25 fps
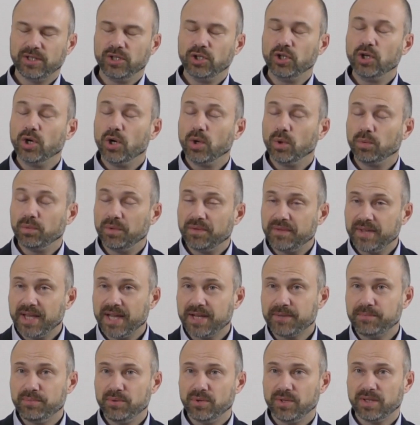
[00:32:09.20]
goal with
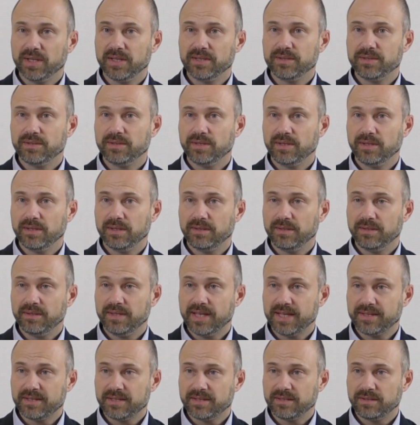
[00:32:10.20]
that book is
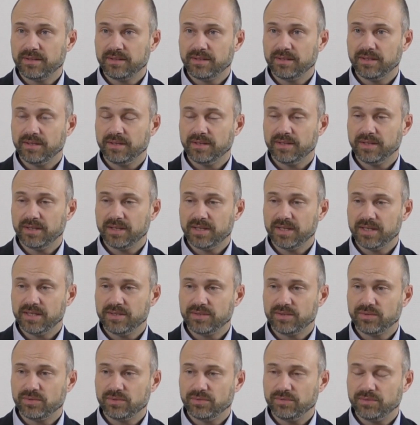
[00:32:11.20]

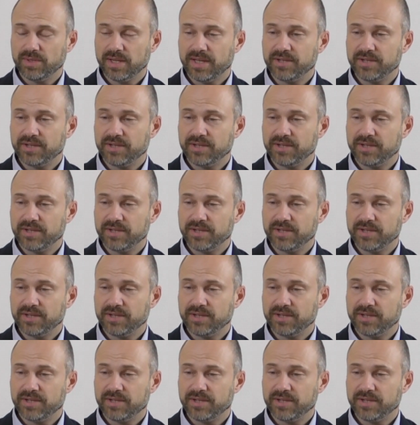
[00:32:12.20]
to